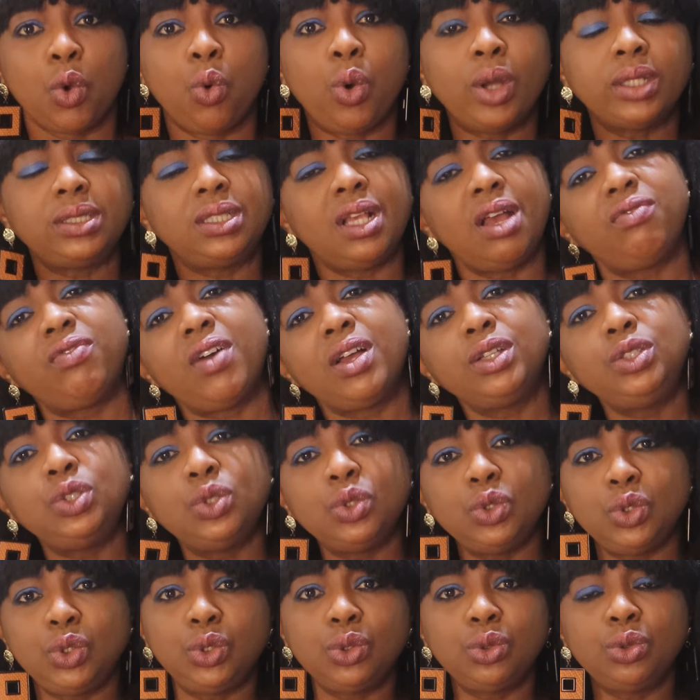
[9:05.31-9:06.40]
Whatever
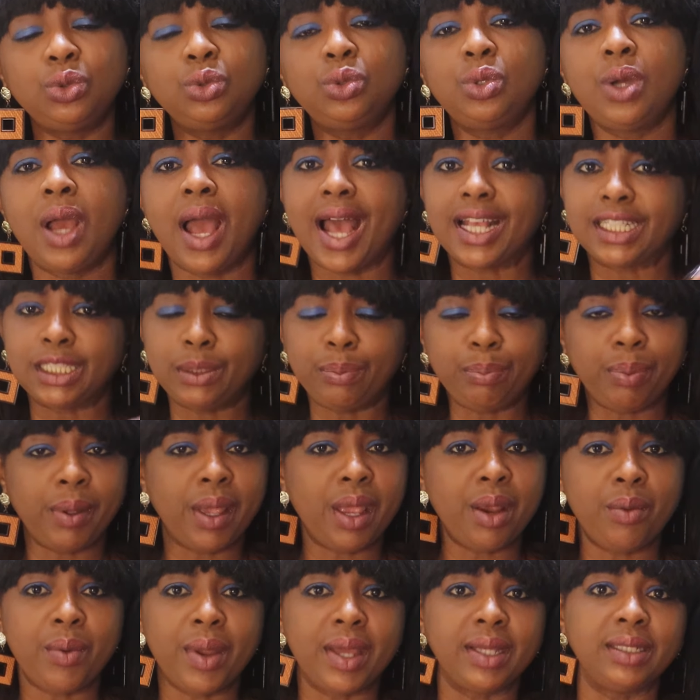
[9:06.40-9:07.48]
you do as
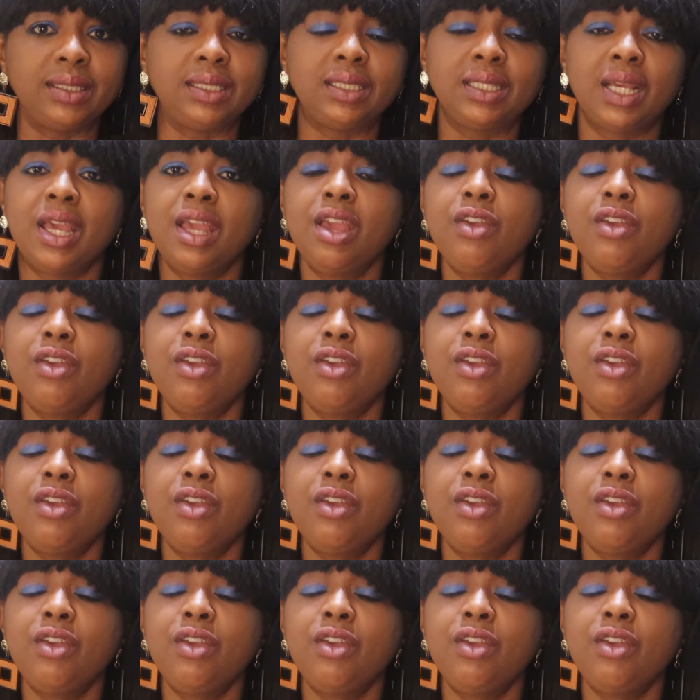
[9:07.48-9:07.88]
parents,